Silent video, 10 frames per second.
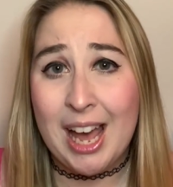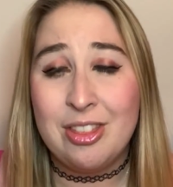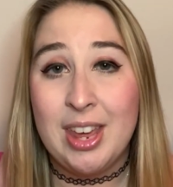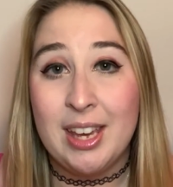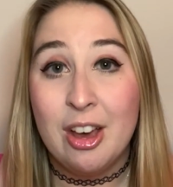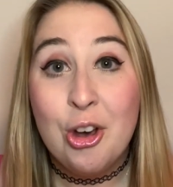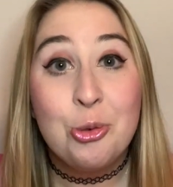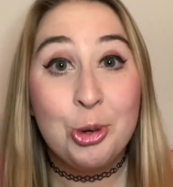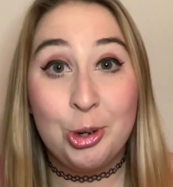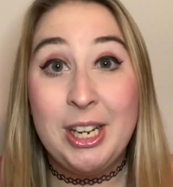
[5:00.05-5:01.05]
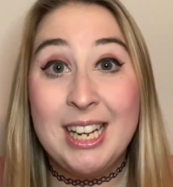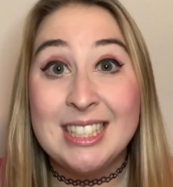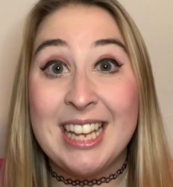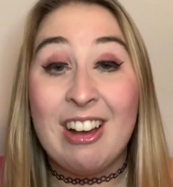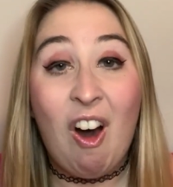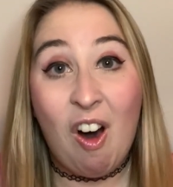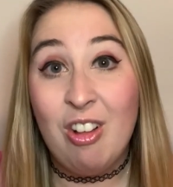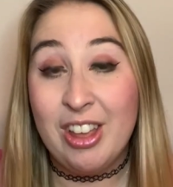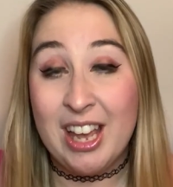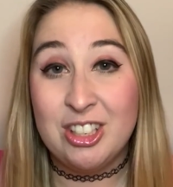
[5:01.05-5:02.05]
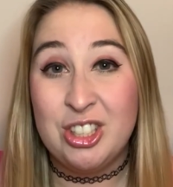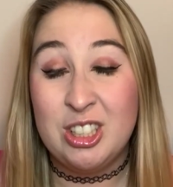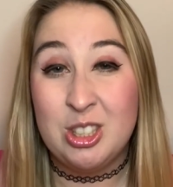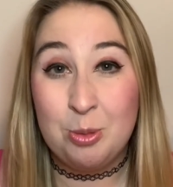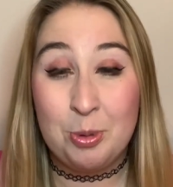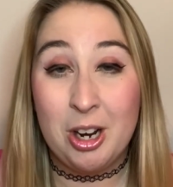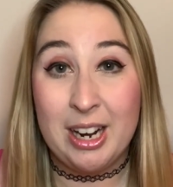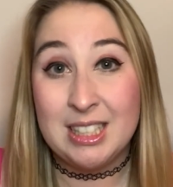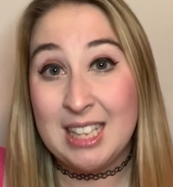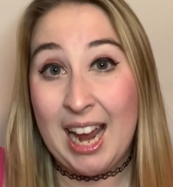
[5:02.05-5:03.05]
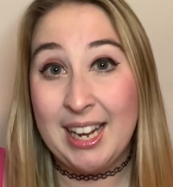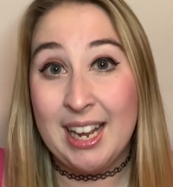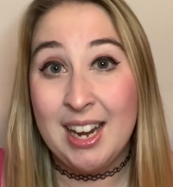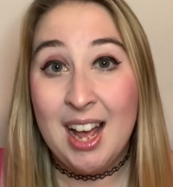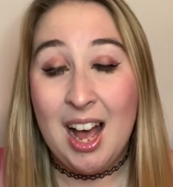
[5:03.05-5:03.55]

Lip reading: I think Rudy is like all in. She's super excited